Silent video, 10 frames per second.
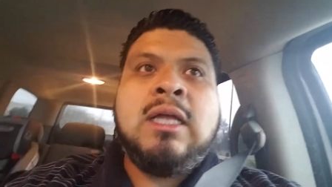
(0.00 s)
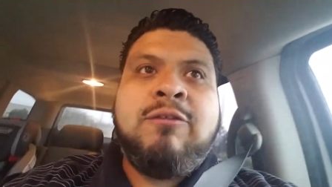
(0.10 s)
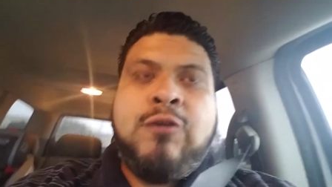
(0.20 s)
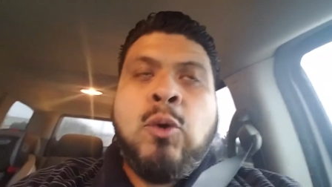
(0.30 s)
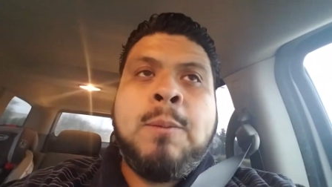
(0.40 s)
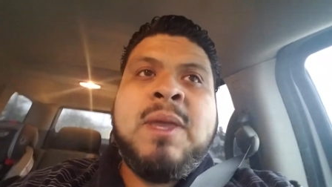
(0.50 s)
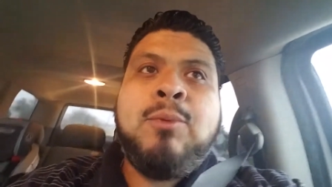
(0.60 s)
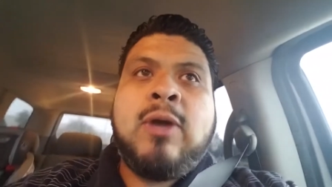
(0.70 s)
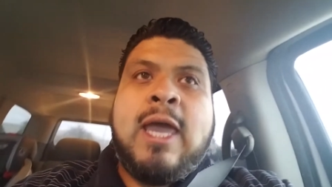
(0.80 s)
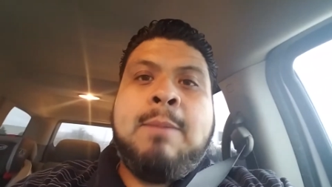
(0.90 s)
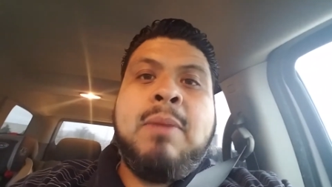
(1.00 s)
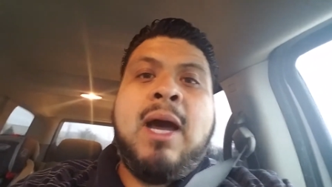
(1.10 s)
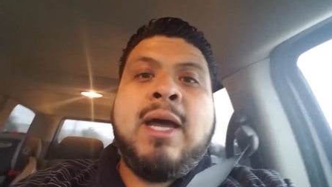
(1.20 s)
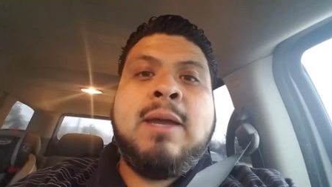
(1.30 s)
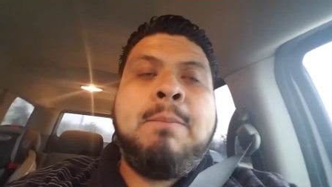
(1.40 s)
fewer people came
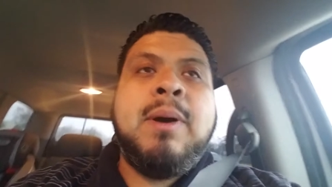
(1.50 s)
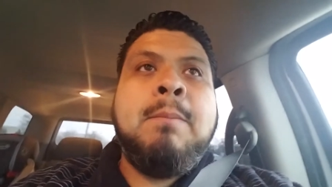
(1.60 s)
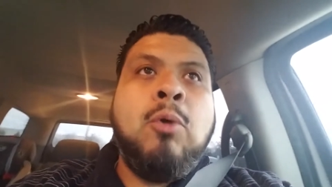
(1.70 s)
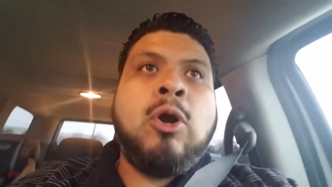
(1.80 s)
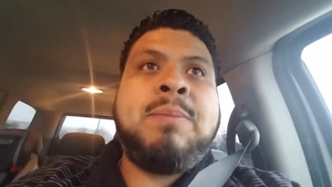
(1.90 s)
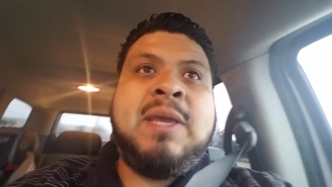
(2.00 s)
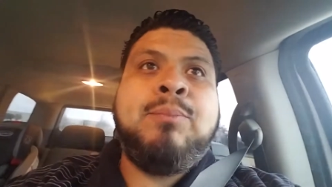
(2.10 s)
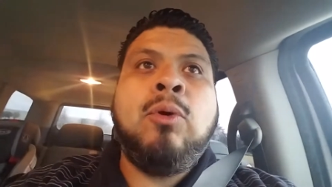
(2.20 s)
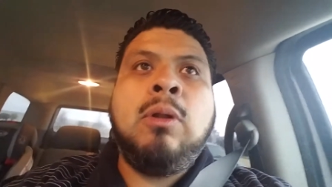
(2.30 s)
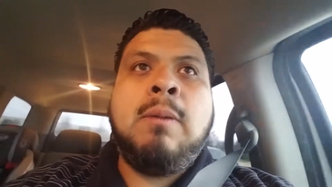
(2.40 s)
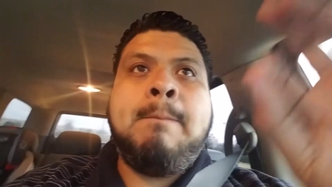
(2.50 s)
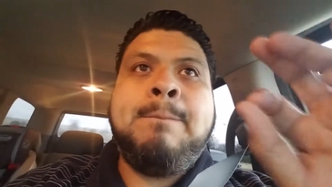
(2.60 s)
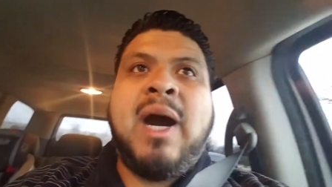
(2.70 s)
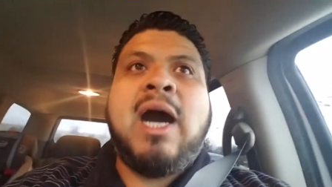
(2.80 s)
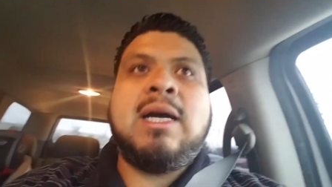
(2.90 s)
by, but more people
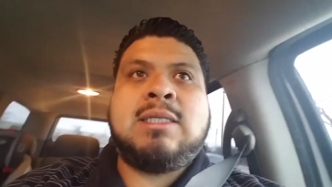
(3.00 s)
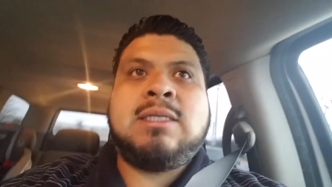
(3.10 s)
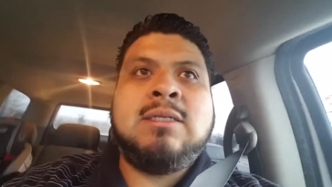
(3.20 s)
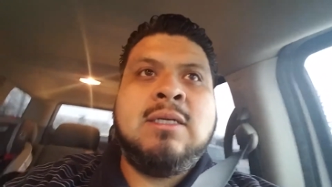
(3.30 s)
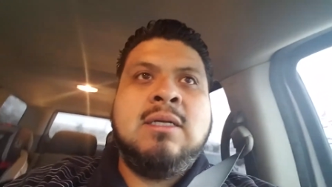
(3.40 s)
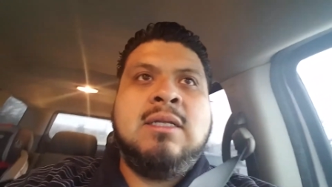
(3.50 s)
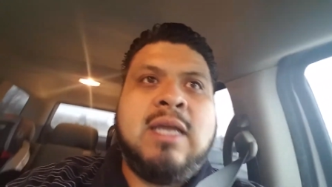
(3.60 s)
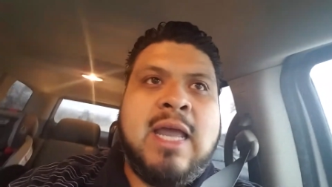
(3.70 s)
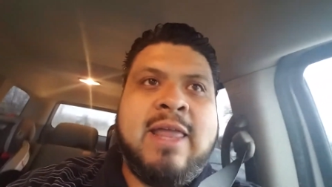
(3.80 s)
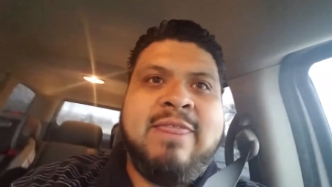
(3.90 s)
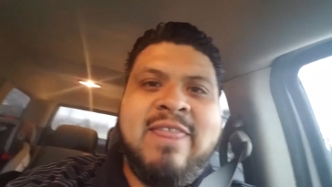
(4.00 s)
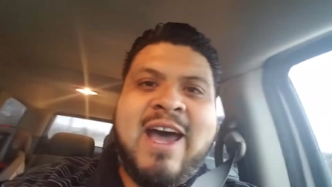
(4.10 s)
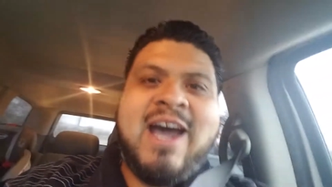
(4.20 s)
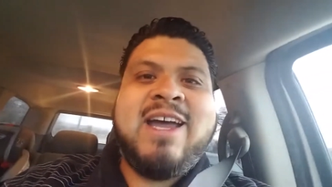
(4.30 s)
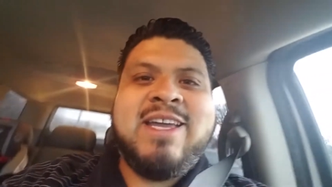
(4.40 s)
bought. And
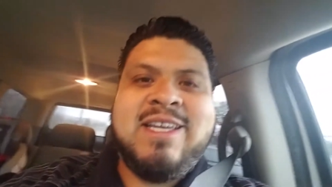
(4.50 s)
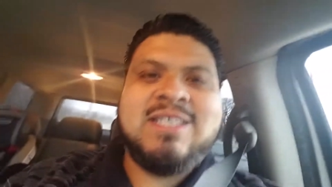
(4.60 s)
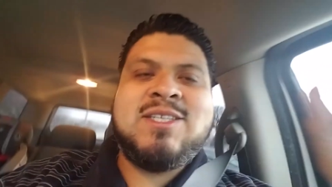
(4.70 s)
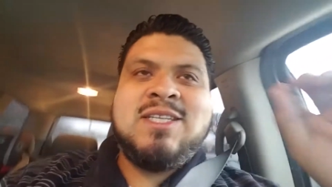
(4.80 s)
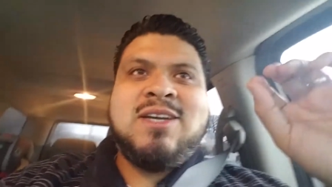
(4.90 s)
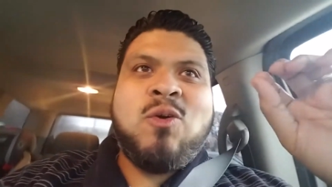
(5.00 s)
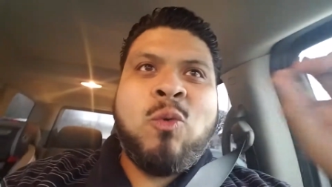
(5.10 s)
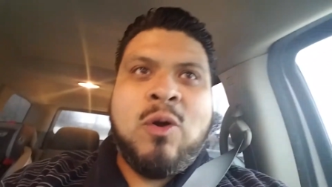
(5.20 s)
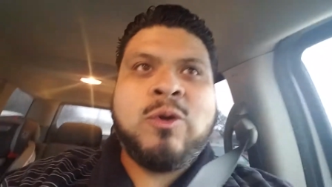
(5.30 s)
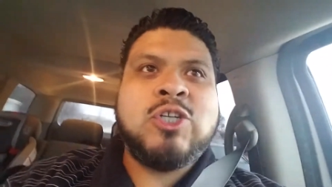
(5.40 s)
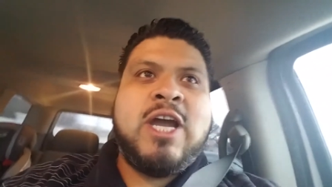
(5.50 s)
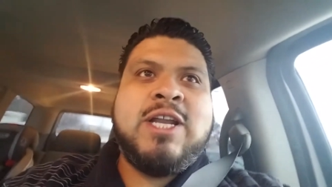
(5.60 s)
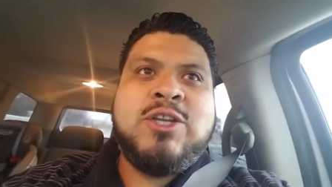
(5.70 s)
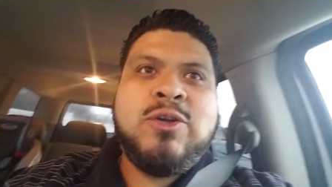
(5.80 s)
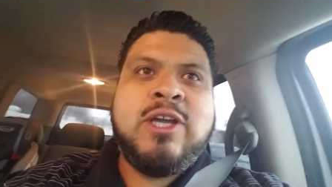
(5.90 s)
that is what we're trying
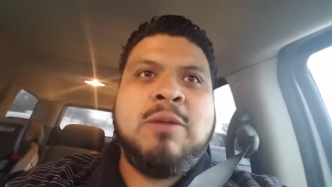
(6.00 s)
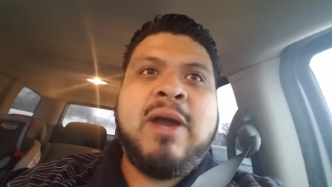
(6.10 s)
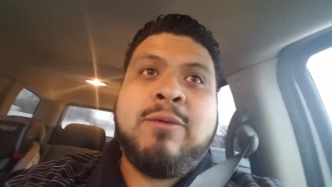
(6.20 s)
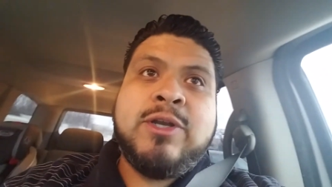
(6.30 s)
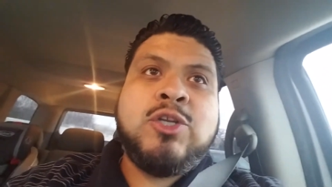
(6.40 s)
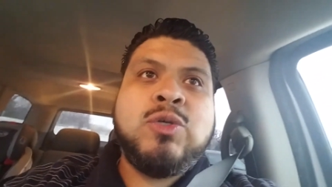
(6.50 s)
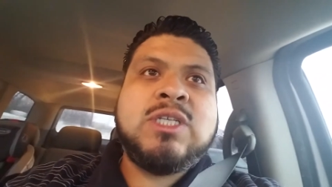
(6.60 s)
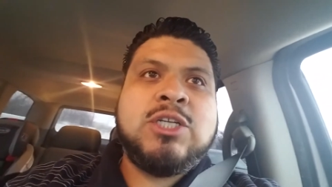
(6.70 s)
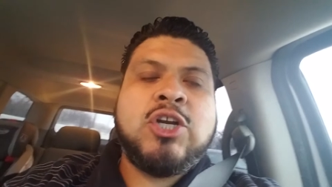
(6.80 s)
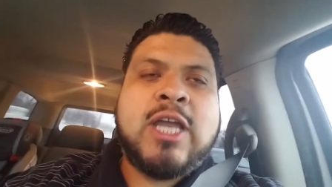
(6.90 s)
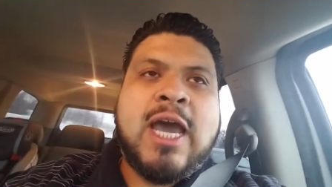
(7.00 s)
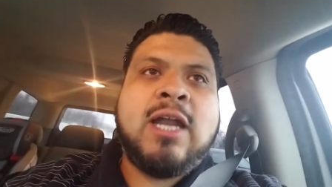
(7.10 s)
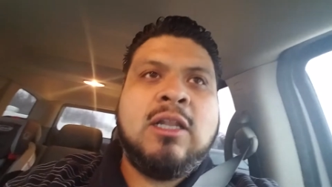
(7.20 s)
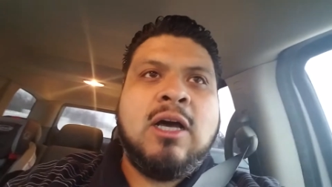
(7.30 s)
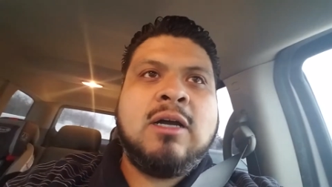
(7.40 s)
to do here by reducing your
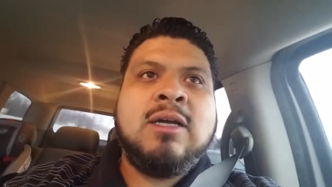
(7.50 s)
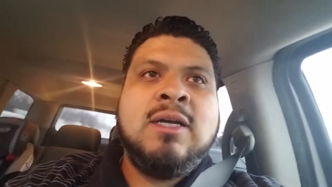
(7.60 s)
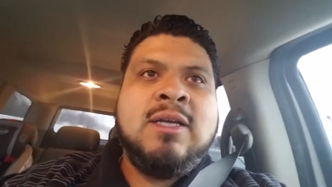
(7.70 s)
catalog.